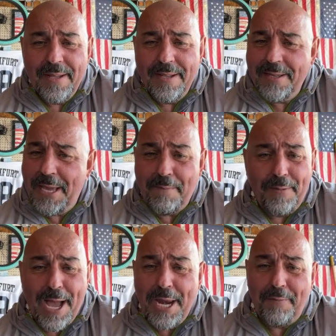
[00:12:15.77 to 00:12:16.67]
keep
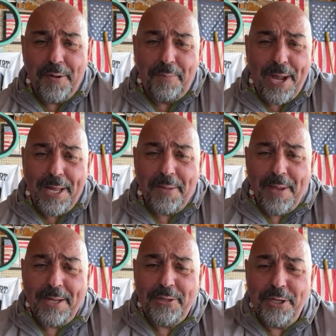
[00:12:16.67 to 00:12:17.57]
flying if you're a pilot,
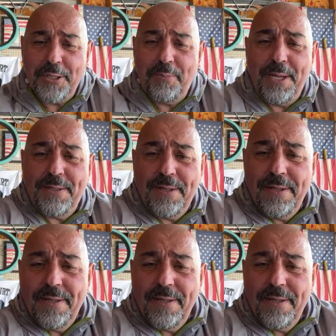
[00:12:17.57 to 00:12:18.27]
man. Cheers, peace.